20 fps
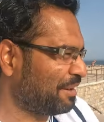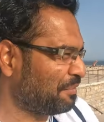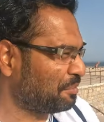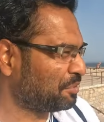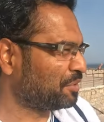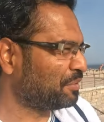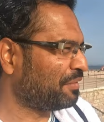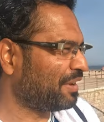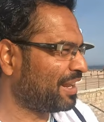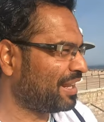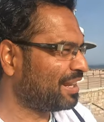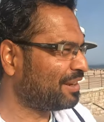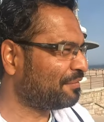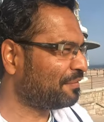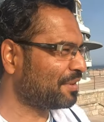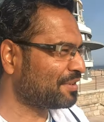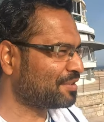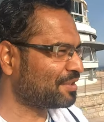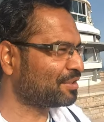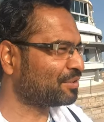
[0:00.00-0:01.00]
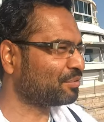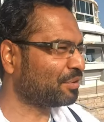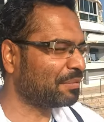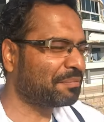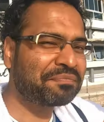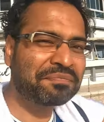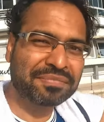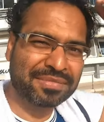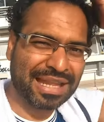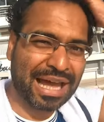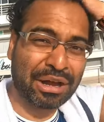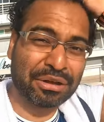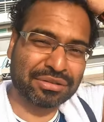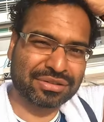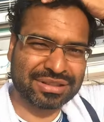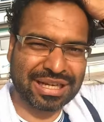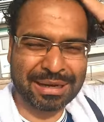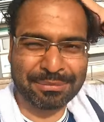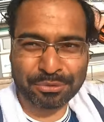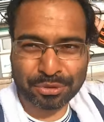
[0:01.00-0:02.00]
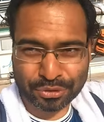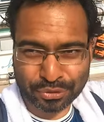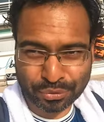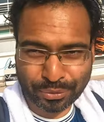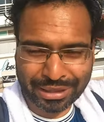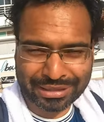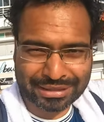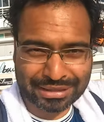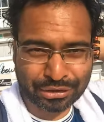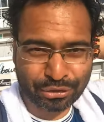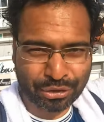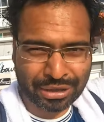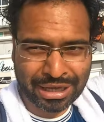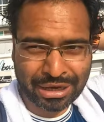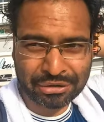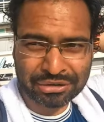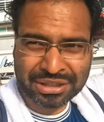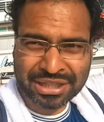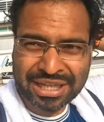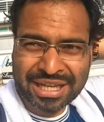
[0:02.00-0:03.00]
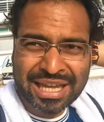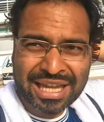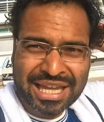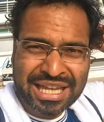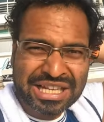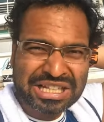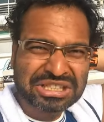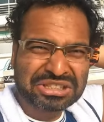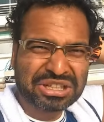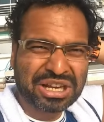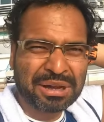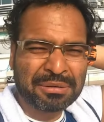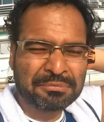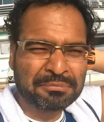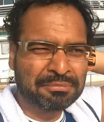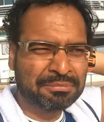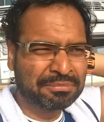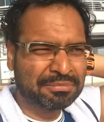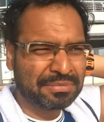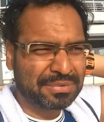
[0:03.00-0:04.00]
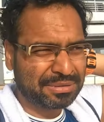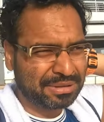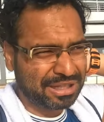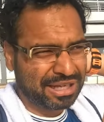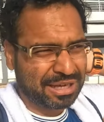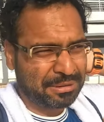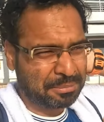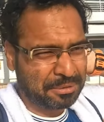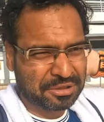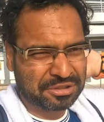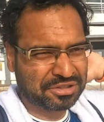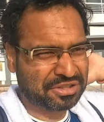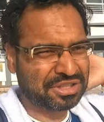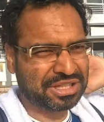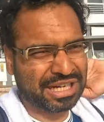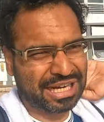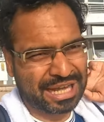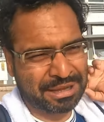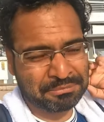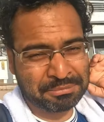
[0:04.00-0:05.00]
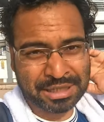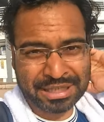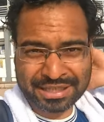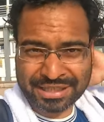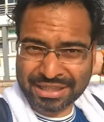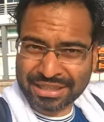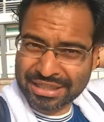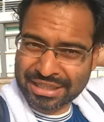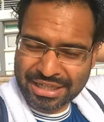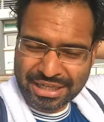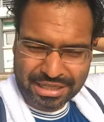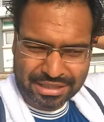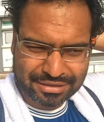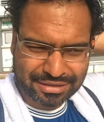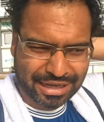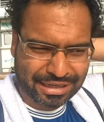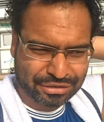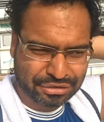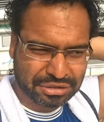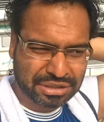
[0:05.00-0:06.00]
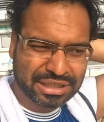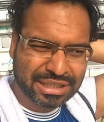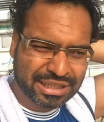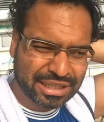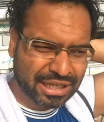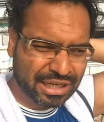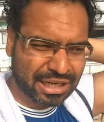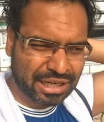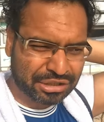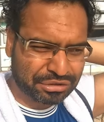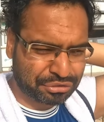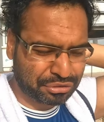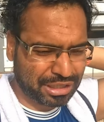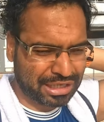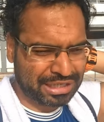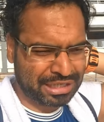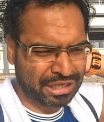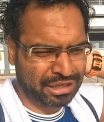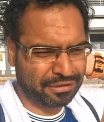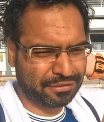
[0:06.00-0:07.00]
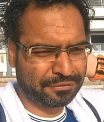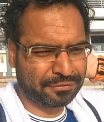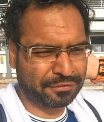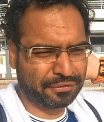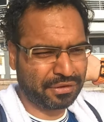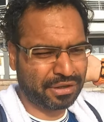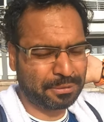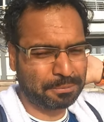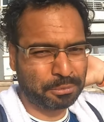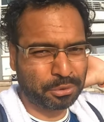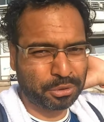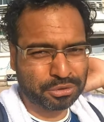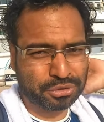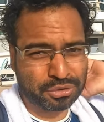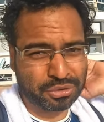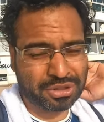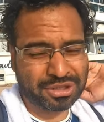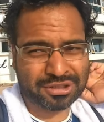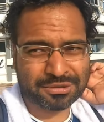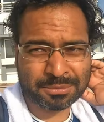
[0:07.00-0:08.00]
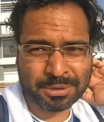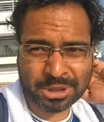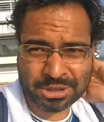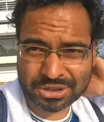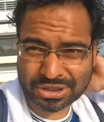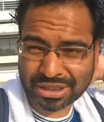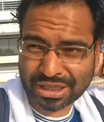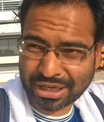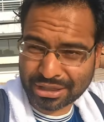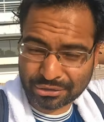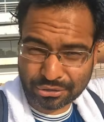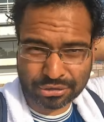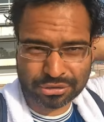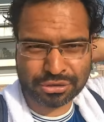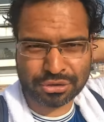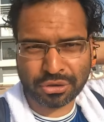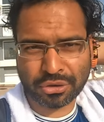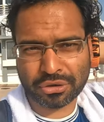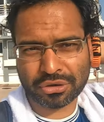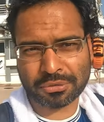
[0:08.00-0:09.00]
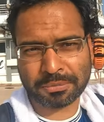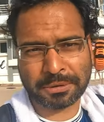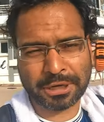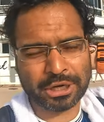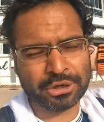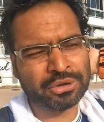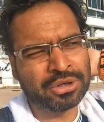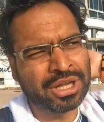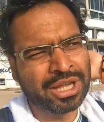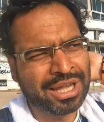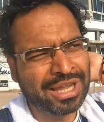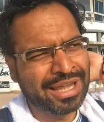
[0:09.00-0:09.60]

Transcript: It was a very refreshing swim. Now it's time to sweat it all out. So the person that I'm meeting is actually a trainer of Portuguese martial art called Jogo Do Pau.